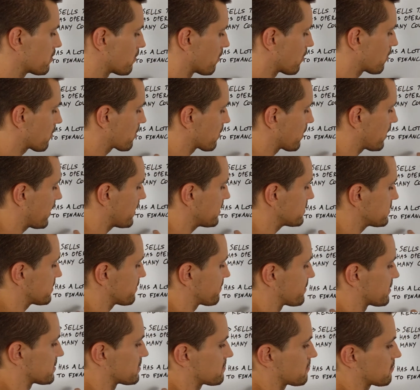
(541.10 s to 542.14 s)
to localize if
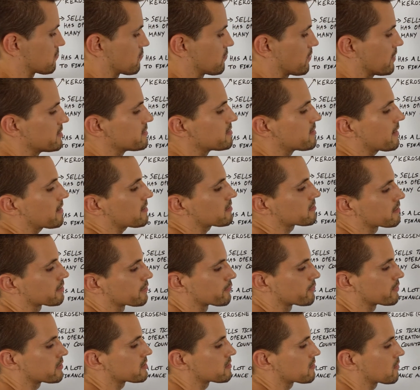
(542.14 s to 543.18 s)
it's a
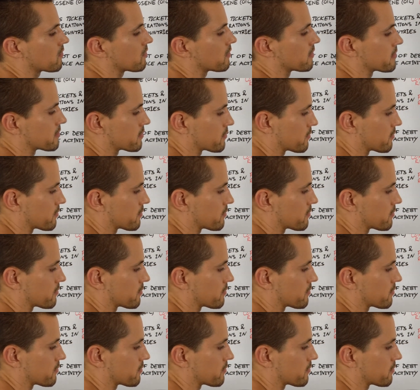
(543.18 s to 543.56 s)
transaction risk or a